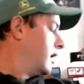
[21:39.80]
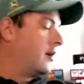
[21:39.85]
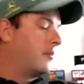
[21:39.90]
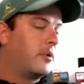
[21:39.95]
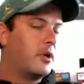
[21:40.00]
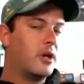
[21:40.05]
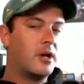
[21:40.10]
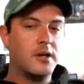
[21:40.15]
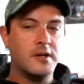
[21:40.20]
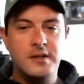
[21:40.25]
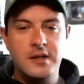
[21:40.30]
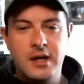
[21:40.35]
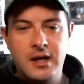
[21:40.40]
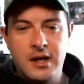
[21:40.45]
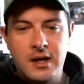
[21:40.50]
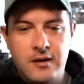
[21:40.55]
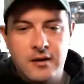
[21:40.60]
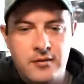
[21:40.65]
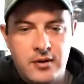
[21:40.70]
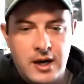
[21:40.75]
I'm going to
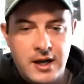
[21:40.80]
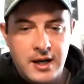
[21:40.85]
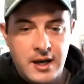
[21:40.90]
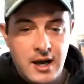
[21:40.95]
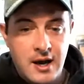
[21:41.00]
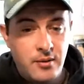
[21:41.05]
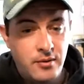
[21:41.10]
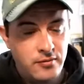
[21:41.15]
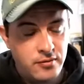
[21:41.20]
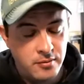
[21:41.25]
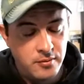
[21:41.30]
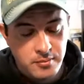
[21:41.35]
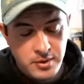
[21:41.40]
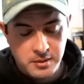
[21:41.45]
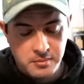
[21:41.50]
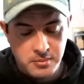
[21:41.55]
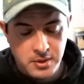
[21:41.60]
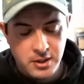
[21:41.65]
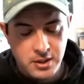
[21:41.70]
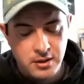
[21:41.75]
save. I got one for
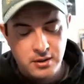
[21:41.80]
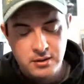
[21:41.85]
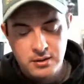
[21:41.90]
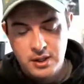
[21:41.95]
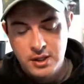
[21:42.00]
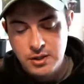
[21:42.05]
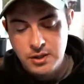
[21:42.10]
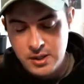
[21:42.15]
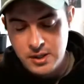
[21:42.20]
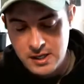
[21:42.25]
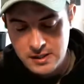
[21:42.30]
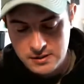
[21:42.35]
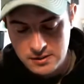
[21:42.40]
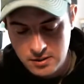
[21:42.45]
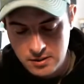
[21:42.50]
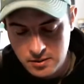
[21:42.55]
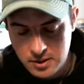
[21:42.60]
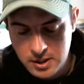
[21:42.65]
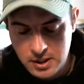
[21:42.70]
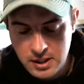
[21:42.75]
Big Mill, and you
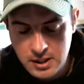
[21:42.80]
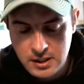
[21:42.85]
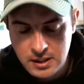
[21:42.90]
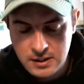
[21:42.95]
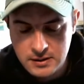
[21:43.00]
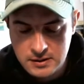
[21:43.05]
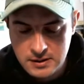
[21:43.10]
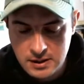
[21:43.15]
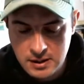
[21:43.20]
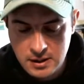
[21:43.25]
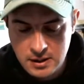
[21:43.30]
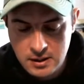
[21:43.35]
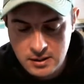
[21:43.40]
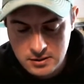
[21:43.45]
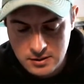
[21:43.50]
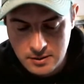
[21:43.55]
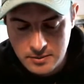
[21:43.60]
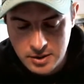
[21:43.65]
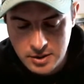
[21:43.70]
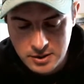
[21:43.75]
guys know what it is.
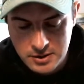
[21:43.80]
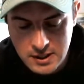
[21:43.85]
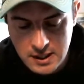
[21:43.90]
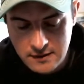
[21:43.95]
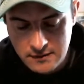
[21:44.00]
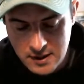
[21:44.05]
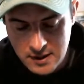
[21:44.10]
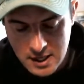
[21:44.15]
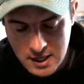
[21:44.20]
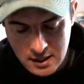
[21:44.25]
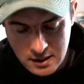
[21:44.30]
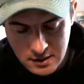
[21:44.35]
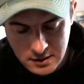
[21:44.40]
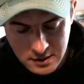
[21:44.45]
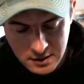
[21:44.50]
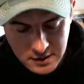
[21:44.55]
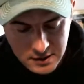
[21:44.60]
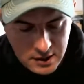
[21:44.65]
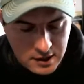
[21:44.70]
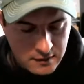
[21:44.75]
So I'm going to save
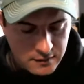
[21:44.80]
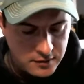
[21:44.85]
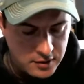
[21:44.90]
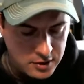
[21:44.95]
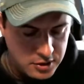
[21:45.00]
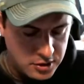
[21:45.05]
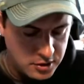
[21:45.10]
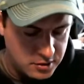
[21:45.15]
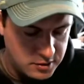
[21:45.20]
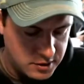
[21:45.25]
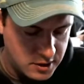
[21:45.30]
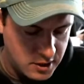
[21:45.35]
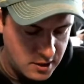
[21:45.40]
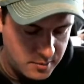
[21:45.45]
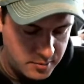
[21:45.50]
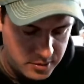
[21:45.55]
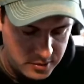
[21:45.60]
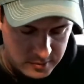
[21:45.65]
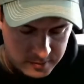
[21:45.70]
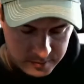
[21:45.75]
that to see if he shows
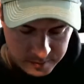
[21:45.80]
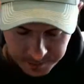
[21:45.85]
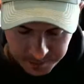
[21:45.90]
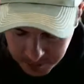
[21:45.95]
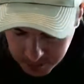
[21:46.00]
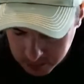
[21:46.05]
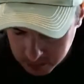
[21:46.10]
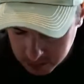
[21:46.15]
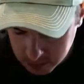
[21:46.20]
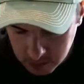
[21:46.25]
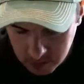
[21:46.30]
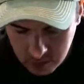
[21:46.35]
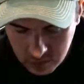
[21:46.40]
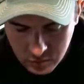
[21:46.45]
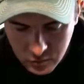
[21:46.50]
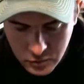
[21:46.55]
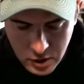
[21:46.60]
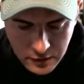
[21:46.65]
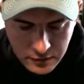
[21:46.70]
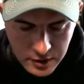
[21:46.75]
up,
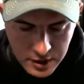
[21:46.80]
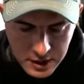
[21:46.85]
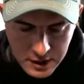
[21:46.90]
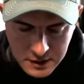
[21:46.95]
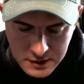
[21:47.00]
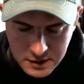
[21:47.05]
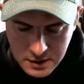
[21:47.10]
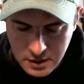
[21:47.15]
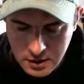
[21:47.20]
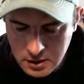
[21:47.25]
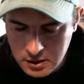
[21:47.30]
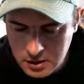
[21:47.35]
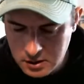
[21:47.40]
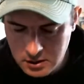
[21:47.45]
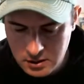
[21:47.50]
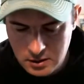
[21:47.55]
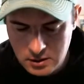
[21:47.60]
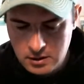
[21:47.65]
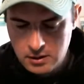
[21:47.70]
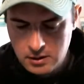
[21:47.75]
if he gets here.